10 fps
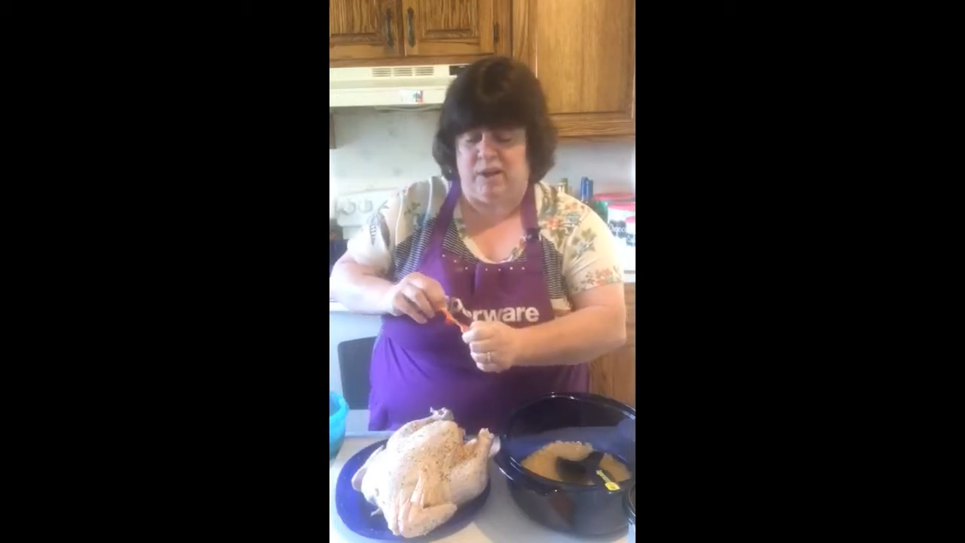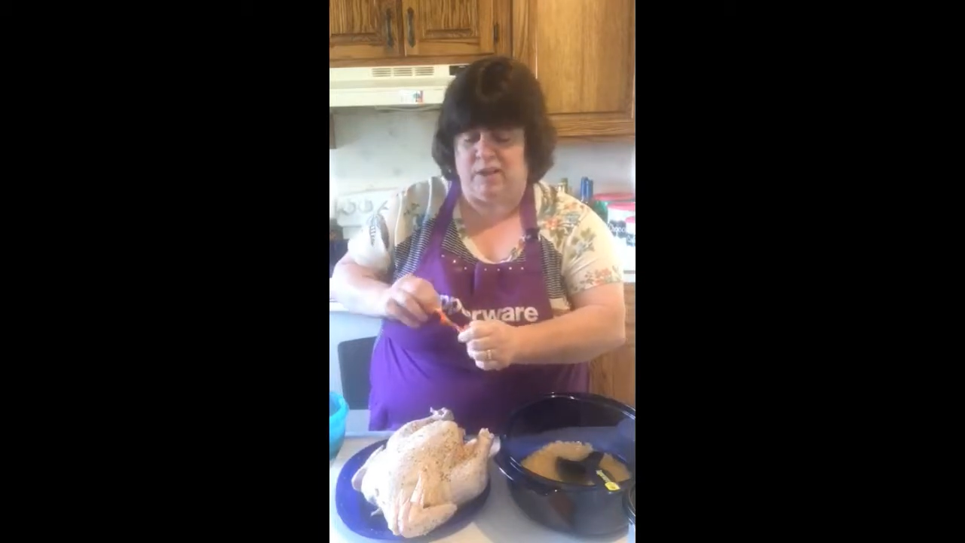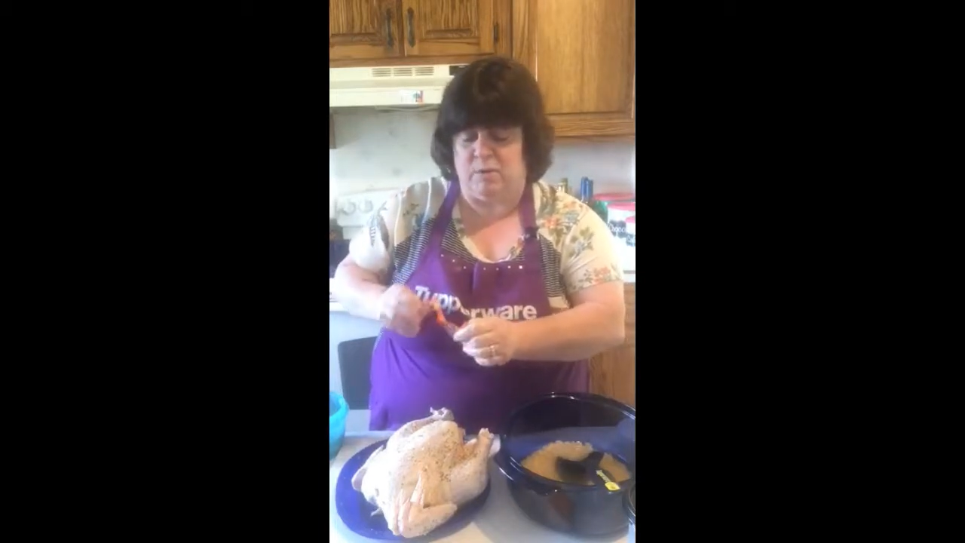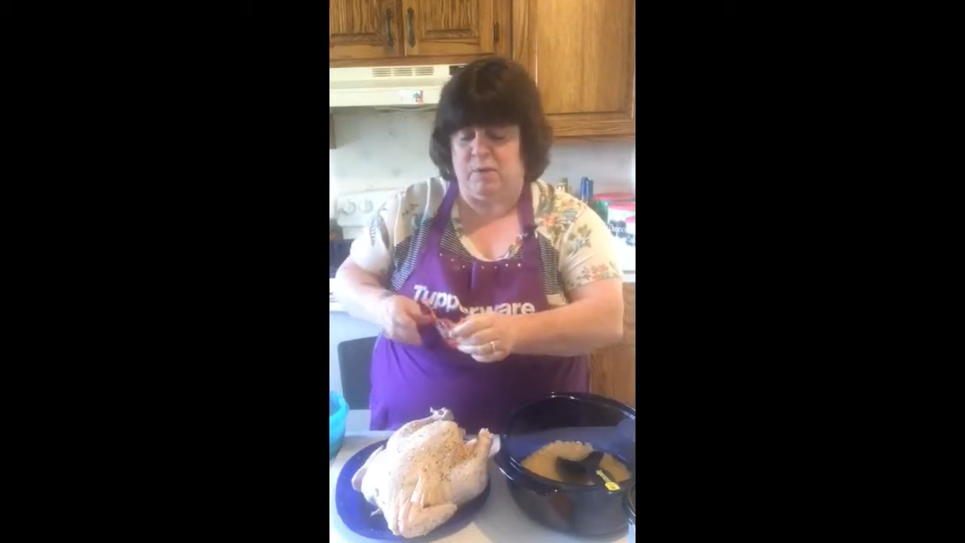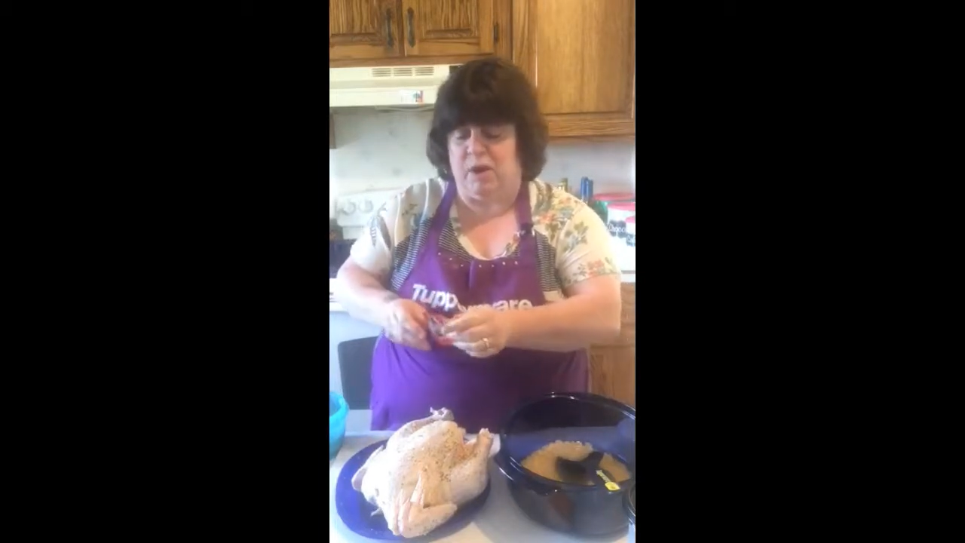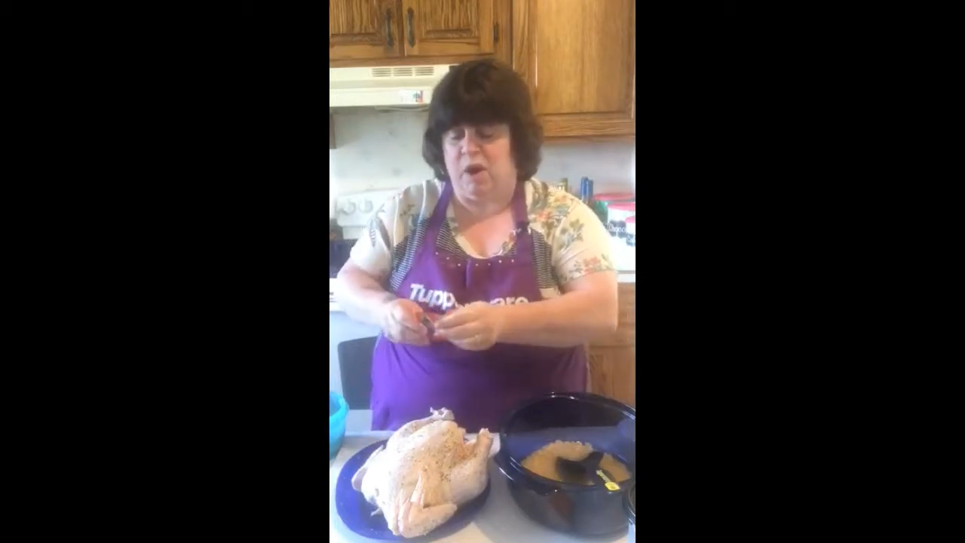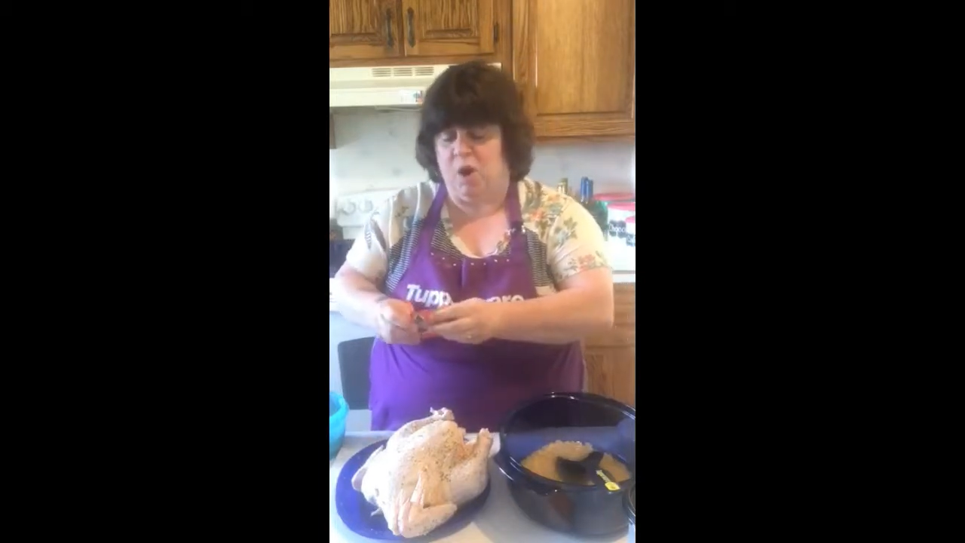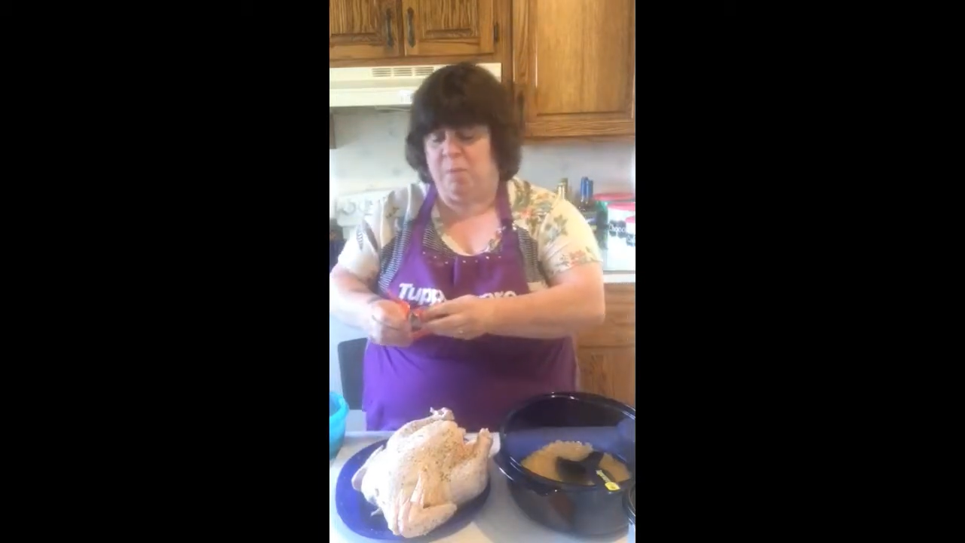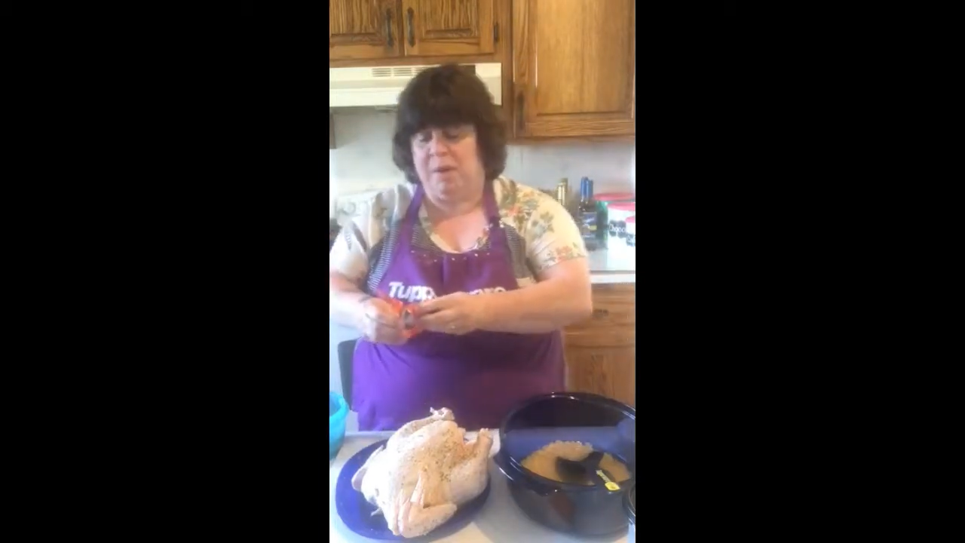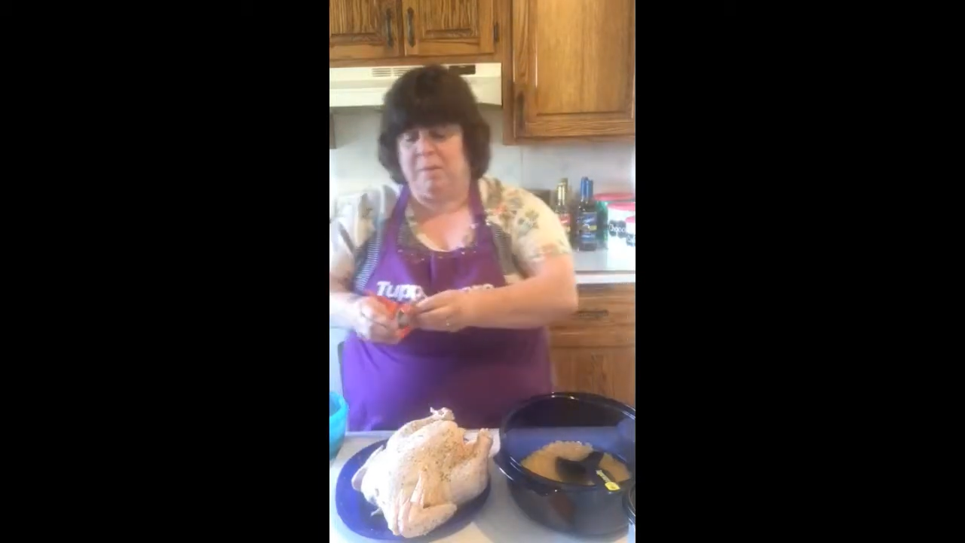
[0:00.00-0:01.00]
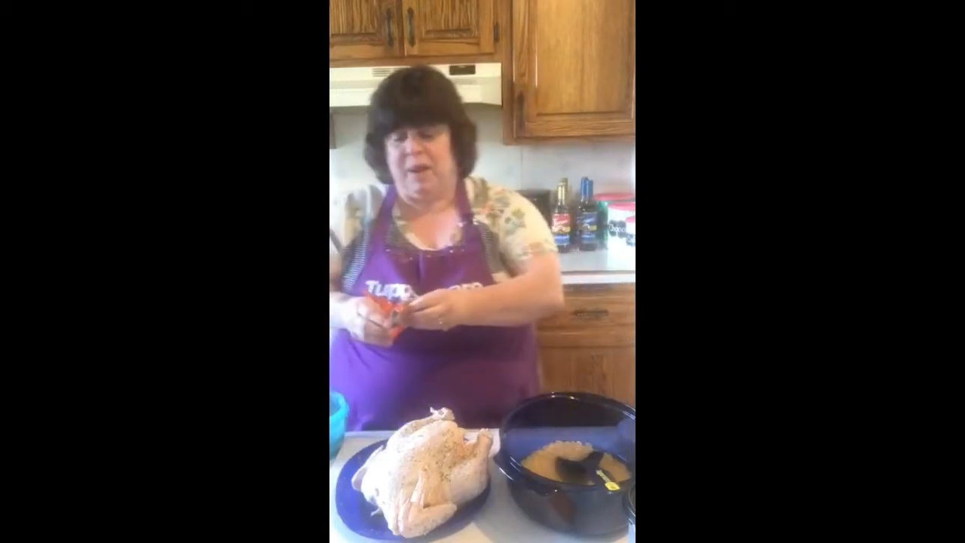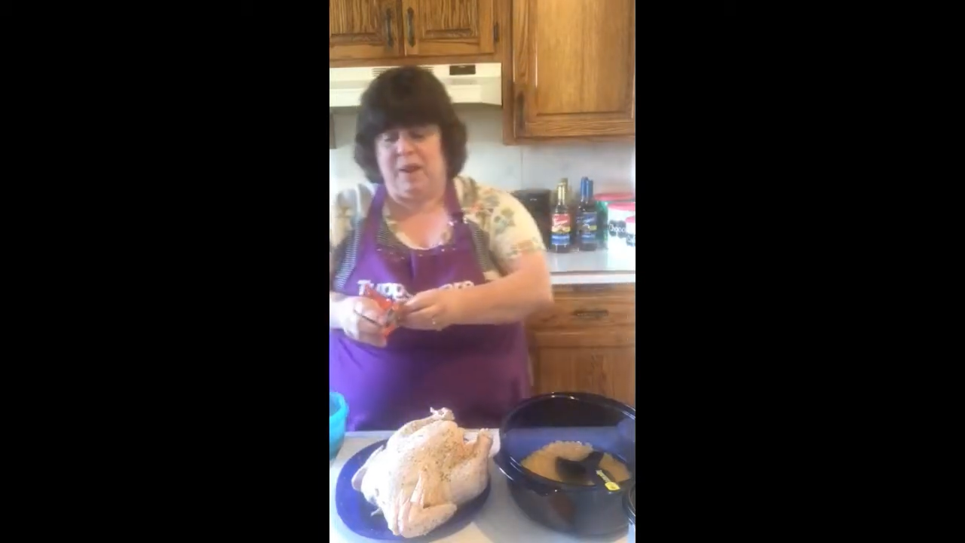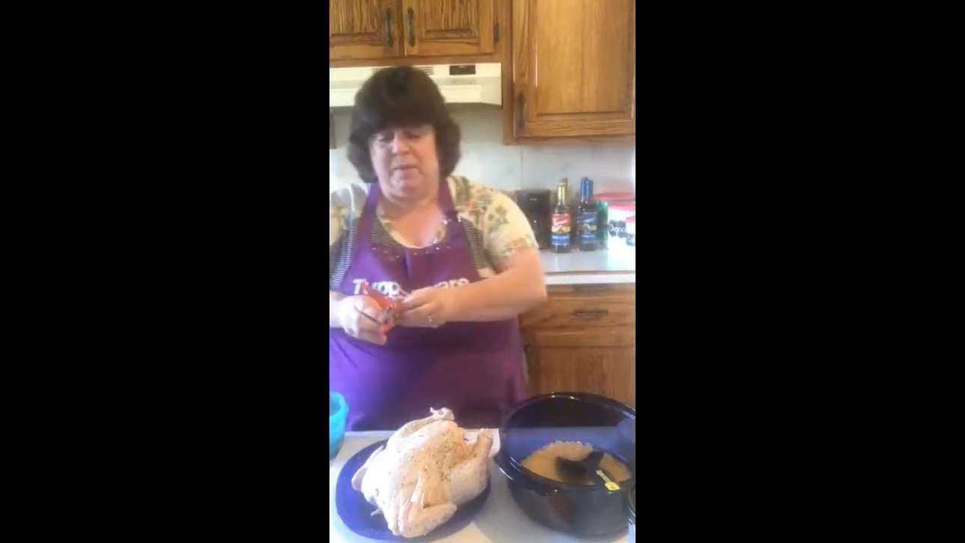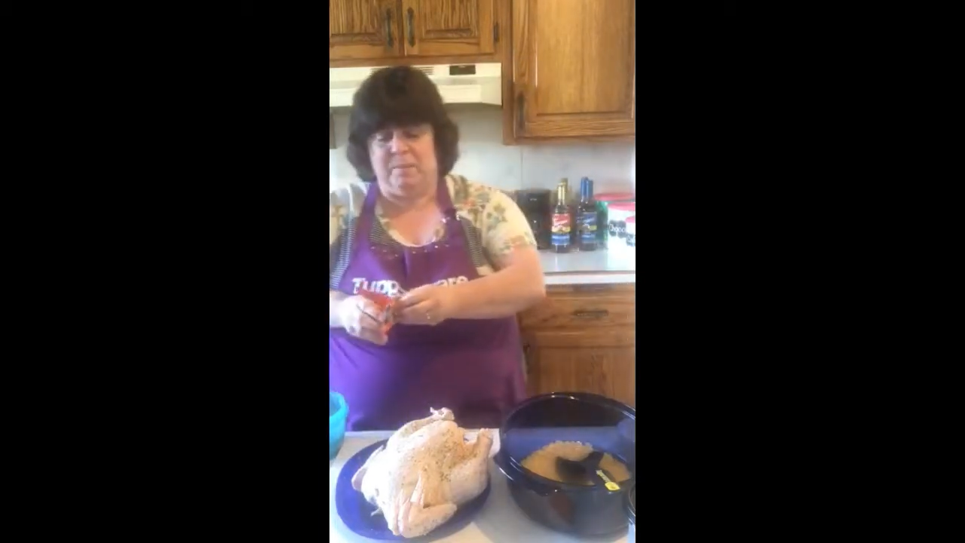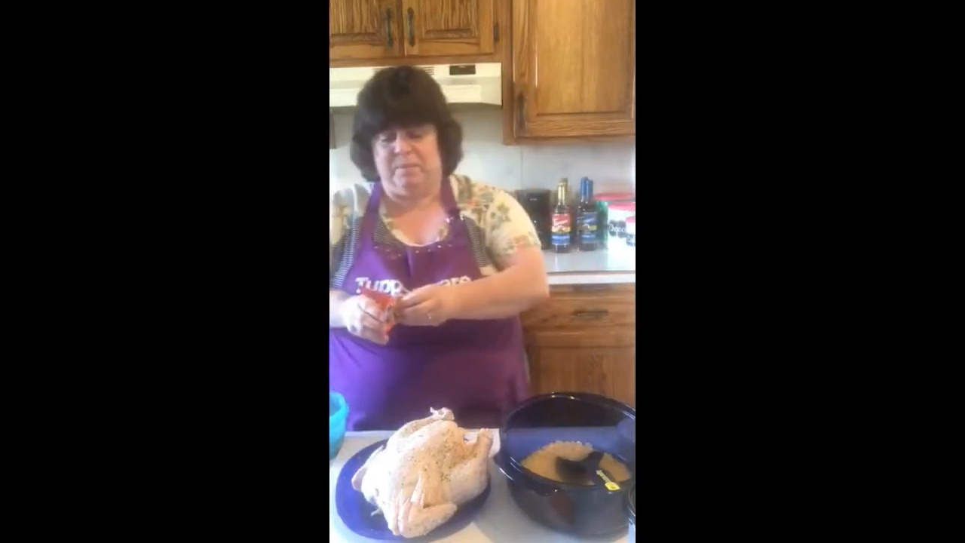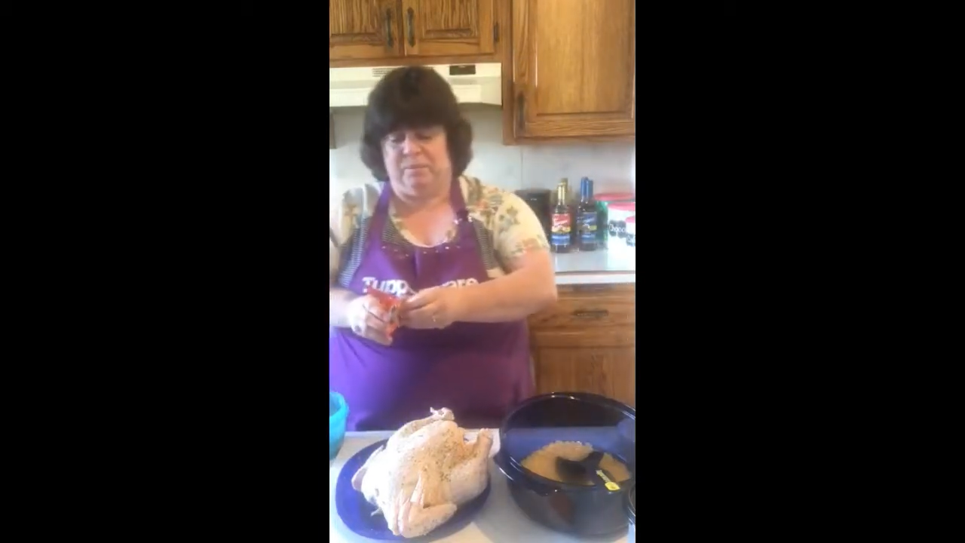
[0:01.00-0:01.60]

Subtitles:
So we're going to open them up,